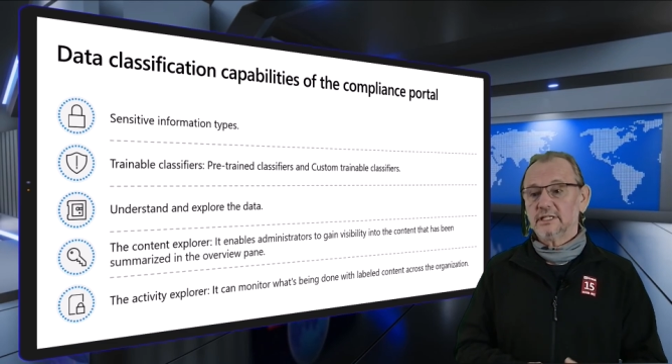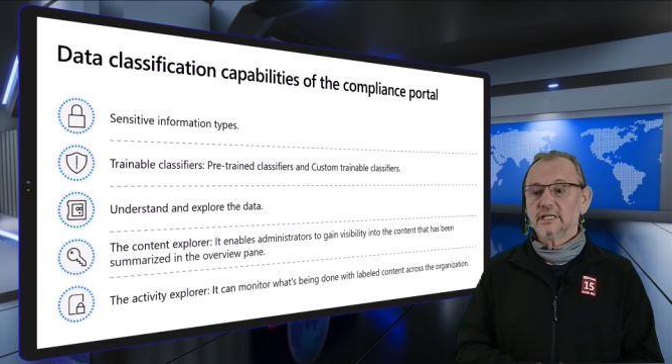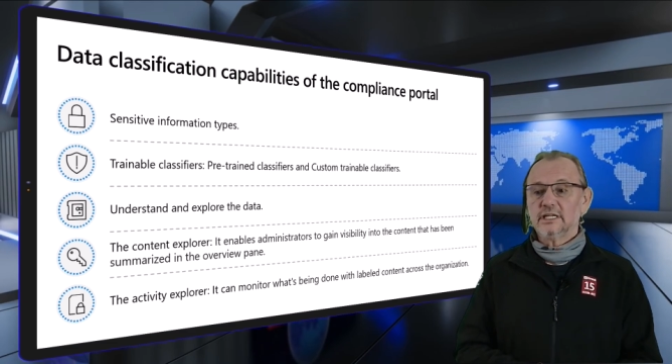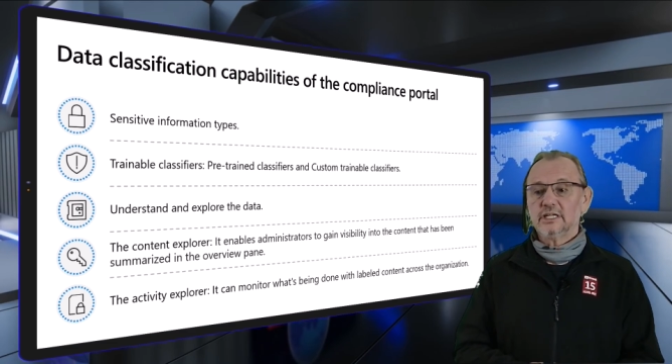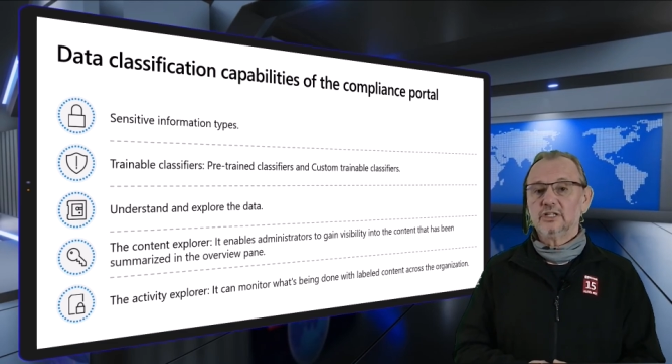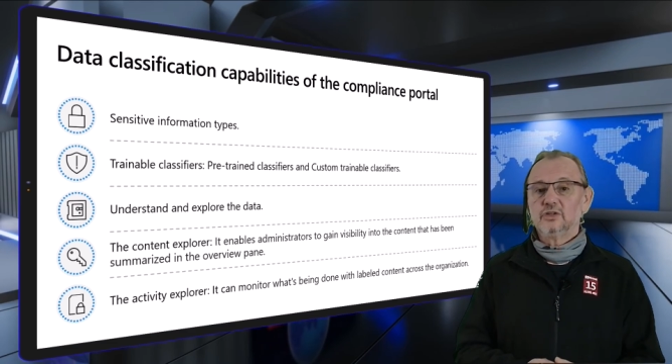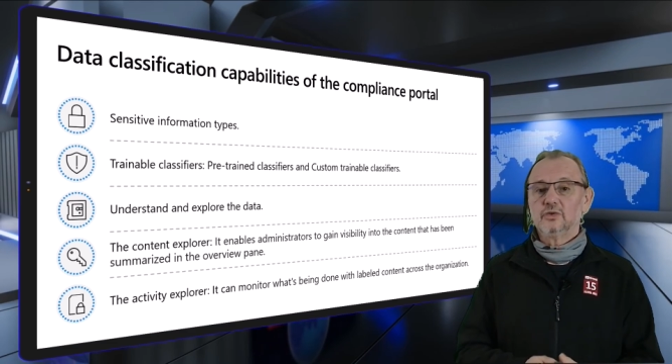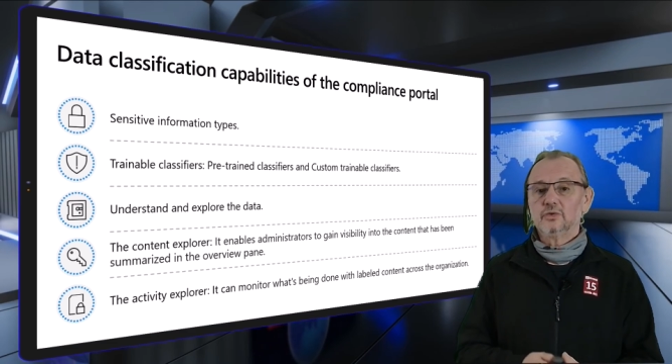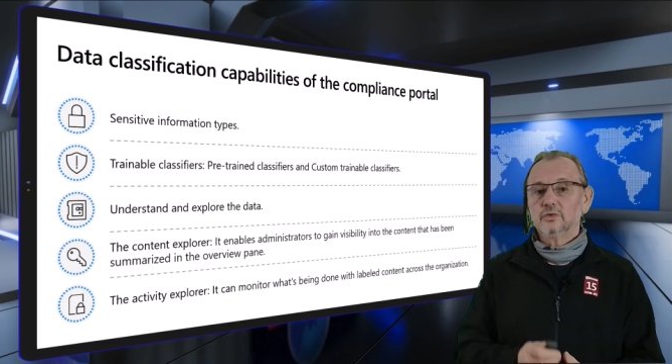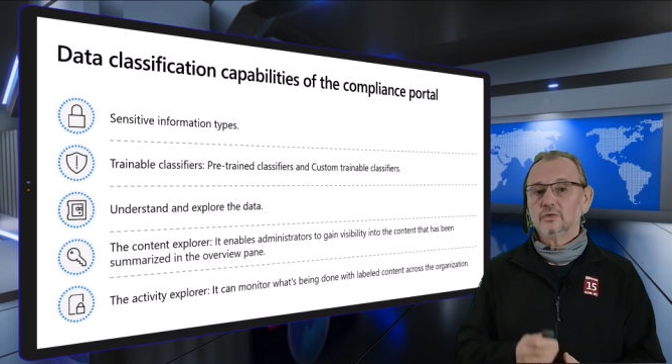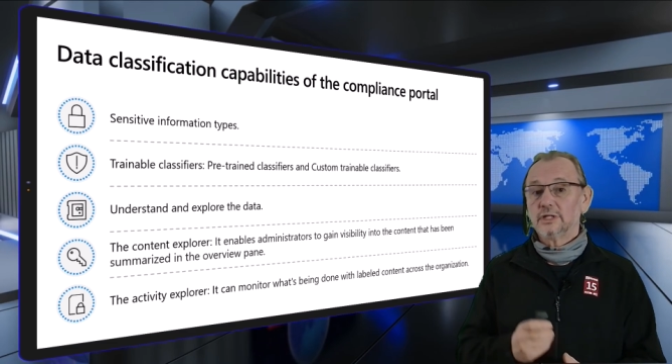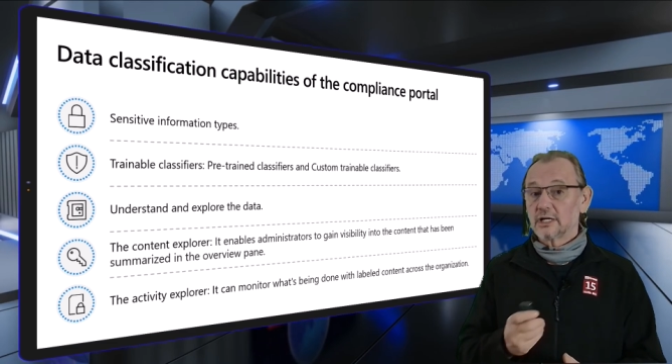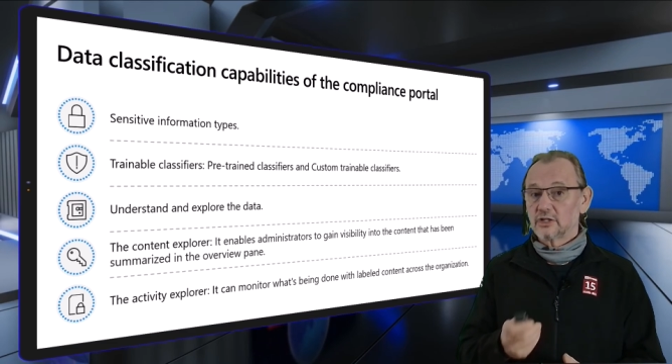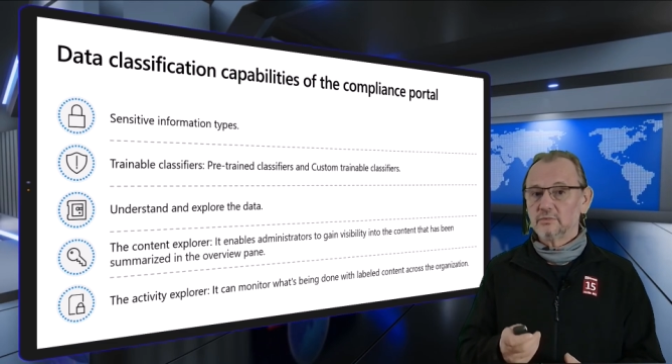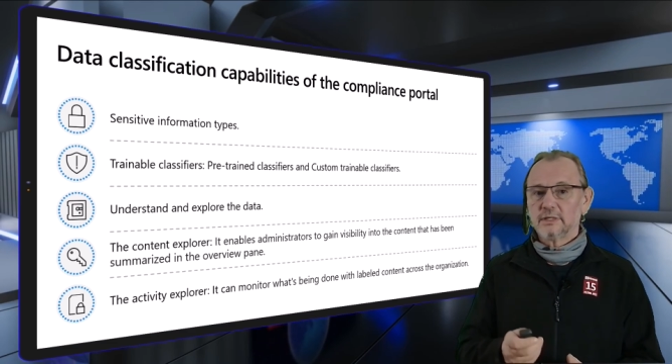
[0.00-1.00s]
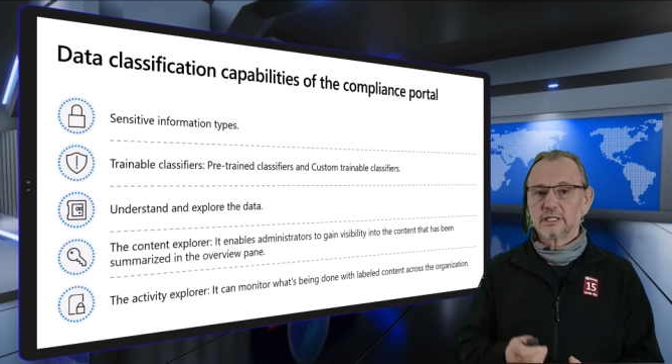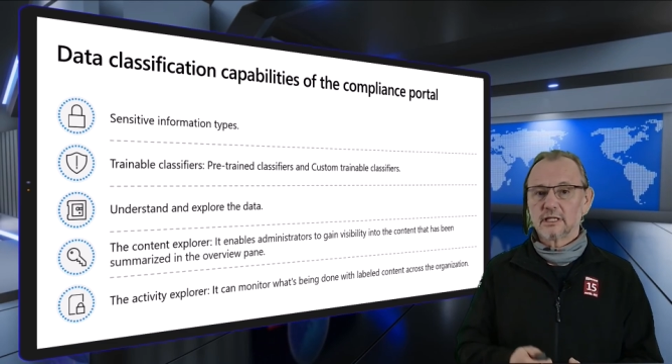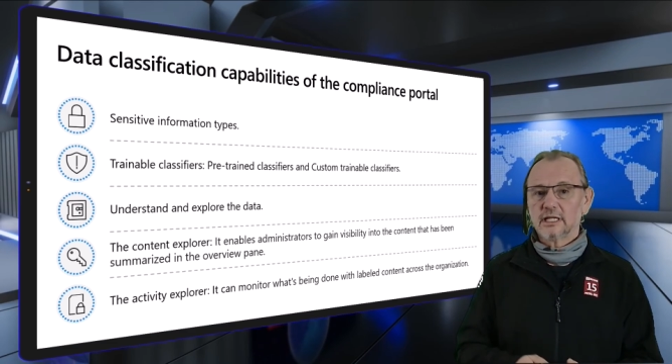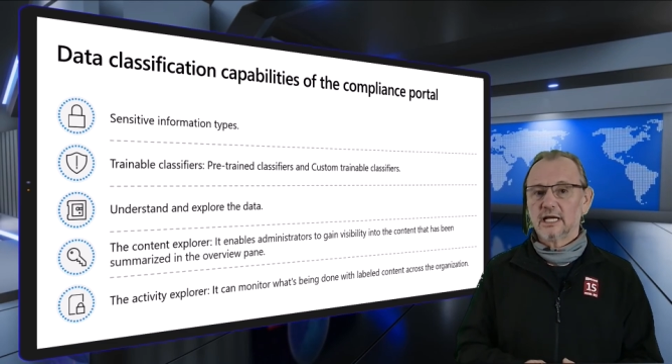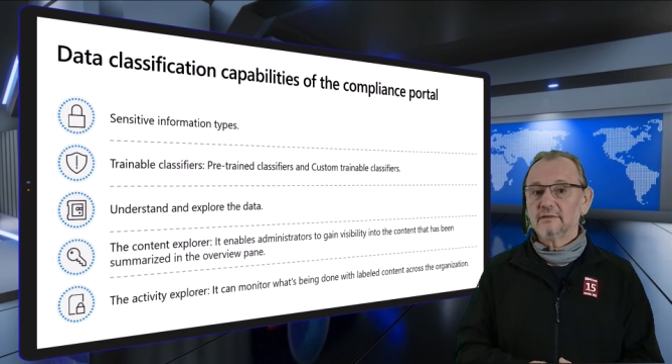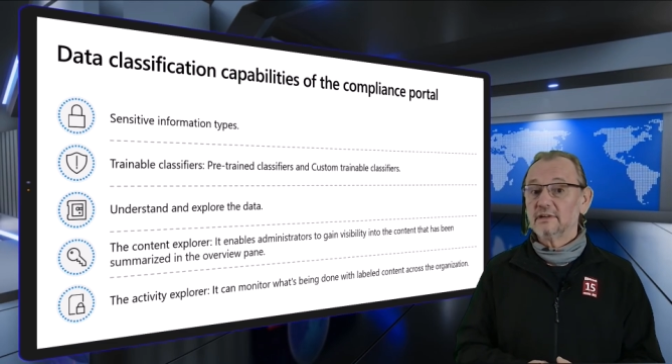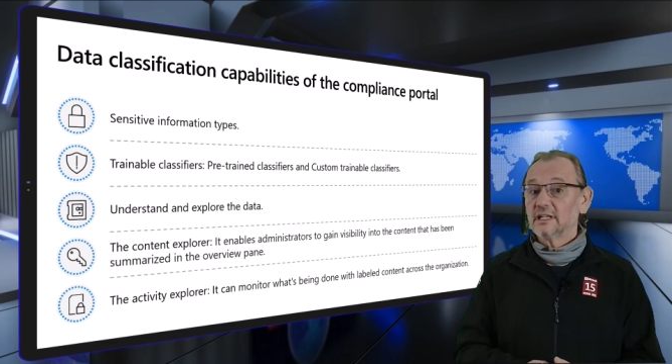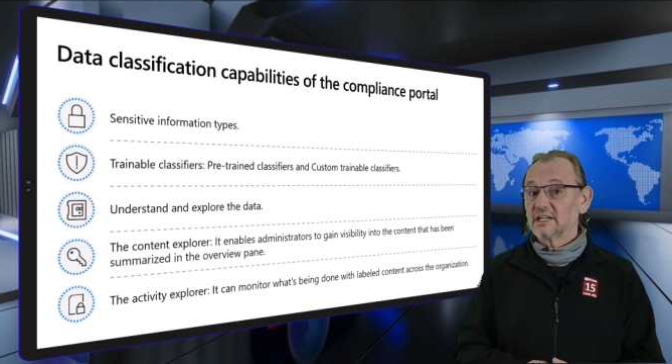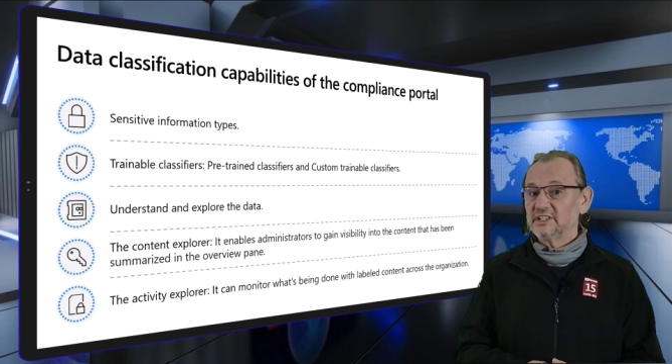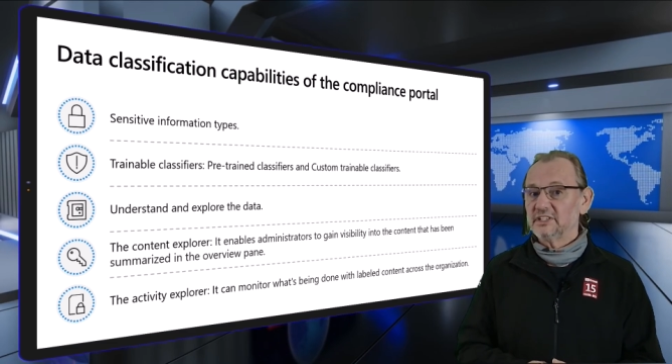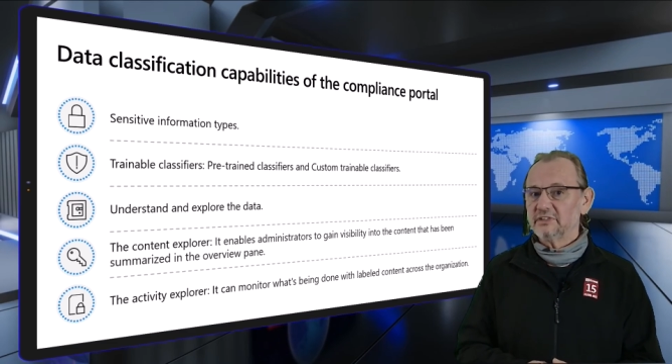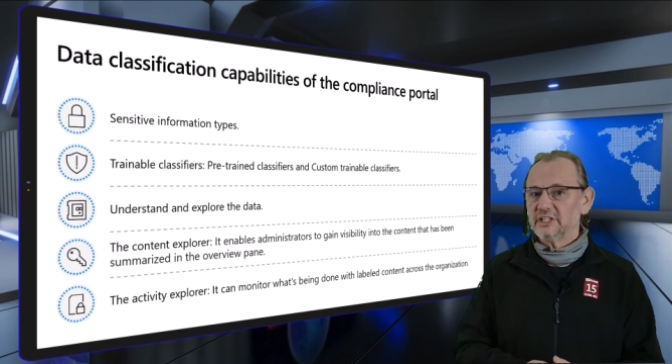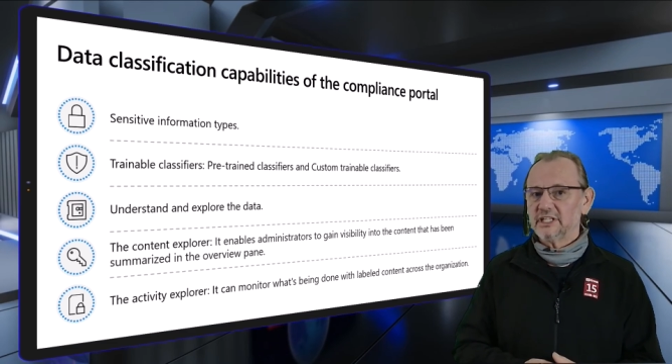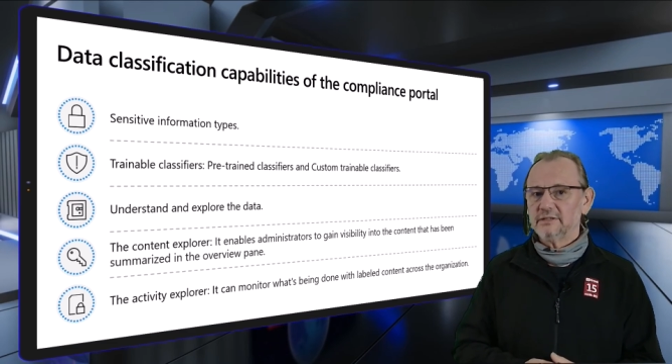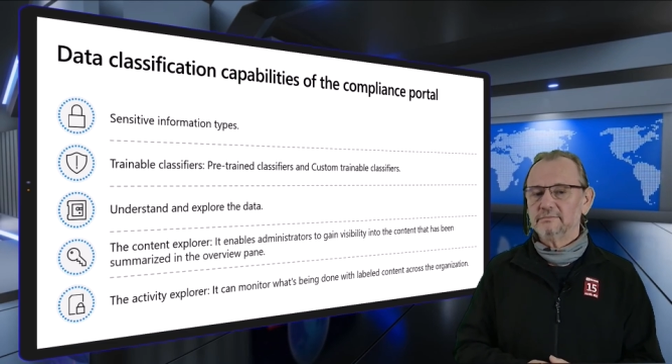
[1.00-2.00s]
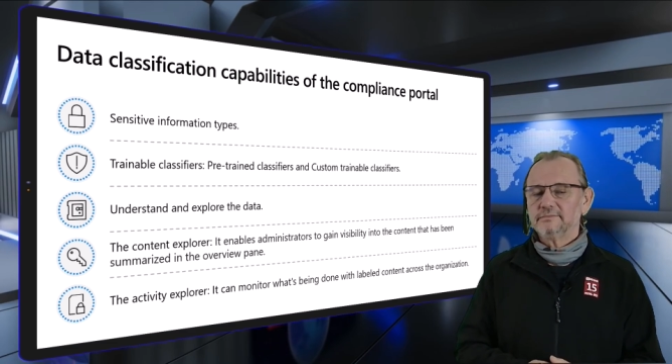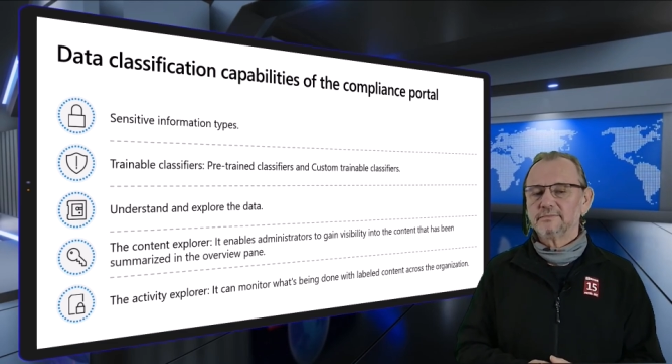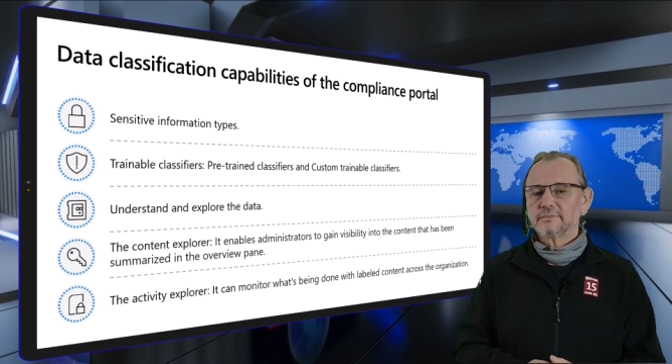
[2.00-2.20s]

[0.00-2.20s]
into document level activity,